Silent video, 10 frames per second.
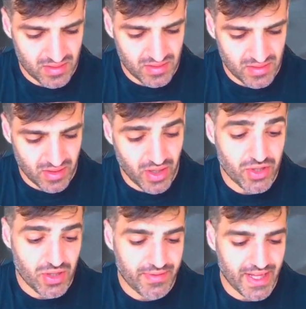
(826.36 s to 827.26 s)
I
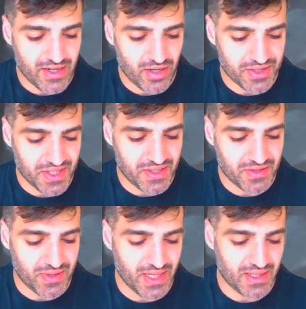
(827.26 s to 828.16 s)
should have added Altair
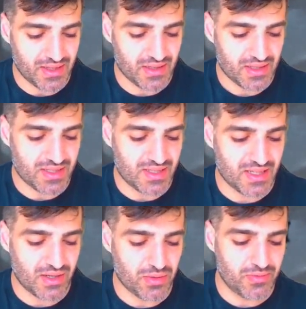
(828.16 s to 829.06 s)
to hand, because then
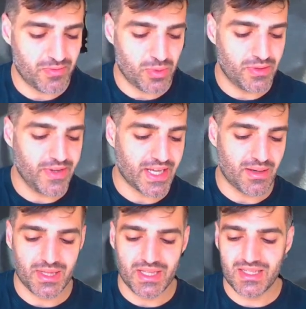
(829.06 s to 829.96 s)
that would Vega,
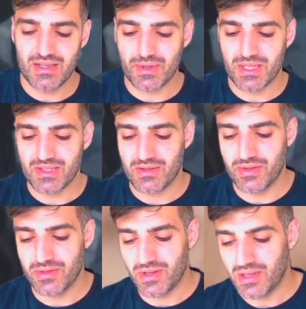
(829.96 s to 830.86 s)
but let's see if we can still do it.